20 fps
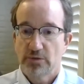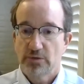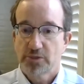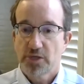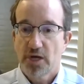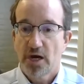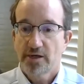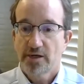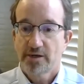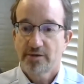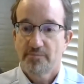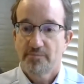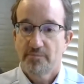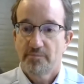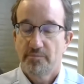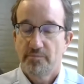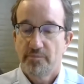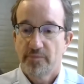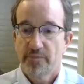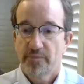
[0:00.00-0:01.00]
talking to
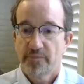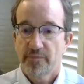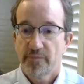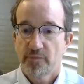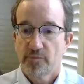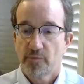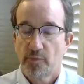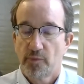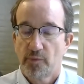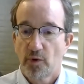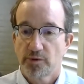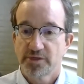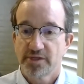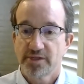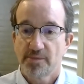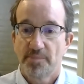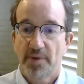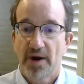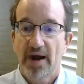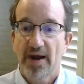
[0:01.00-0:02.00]
reporters at
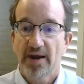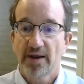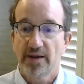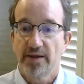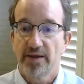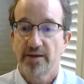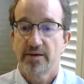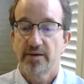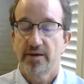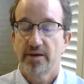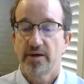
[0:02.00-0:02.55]
the Pilot,